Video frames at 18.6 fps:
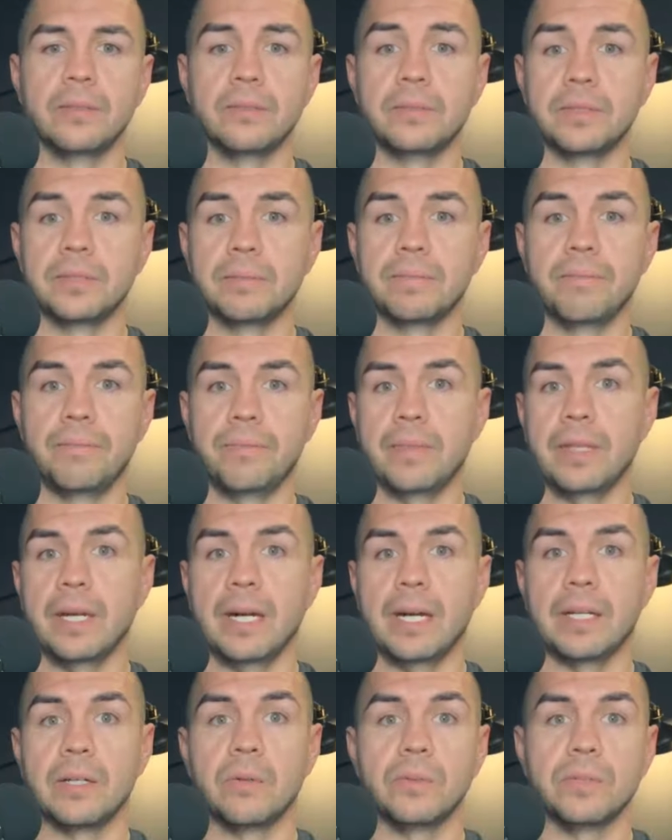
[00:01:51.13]
just
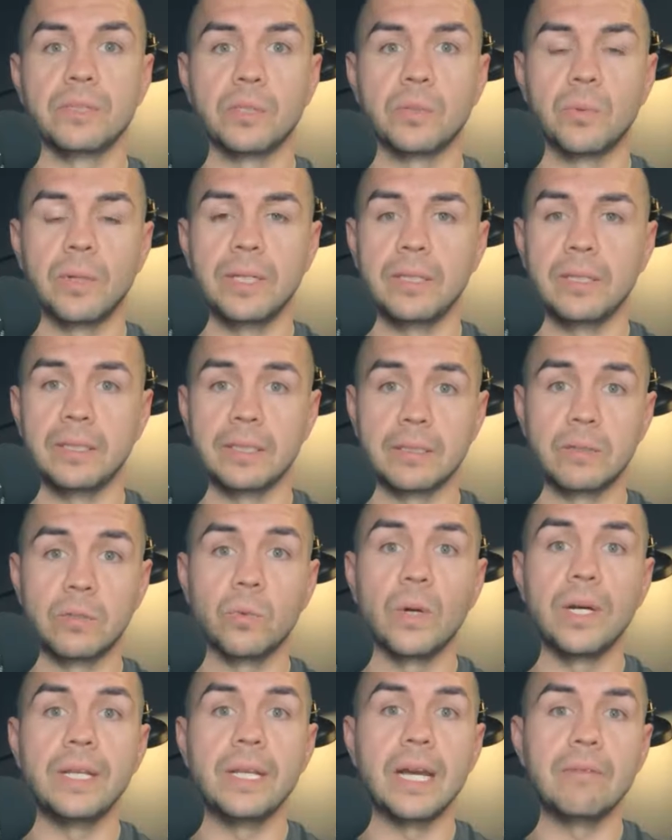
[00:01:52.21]
I always equate like
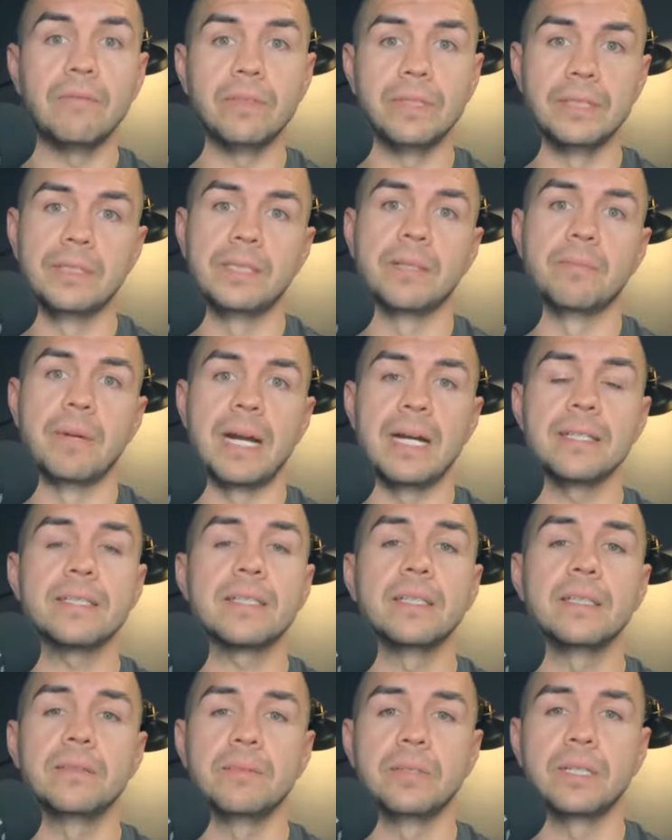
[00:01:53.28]
quite heavily into the
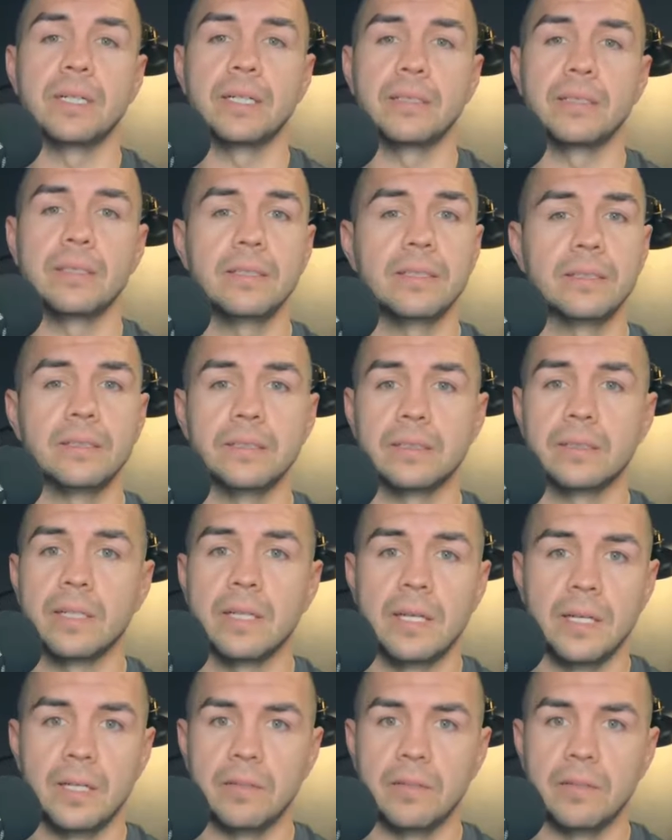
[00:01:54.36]
masculine when hunting and just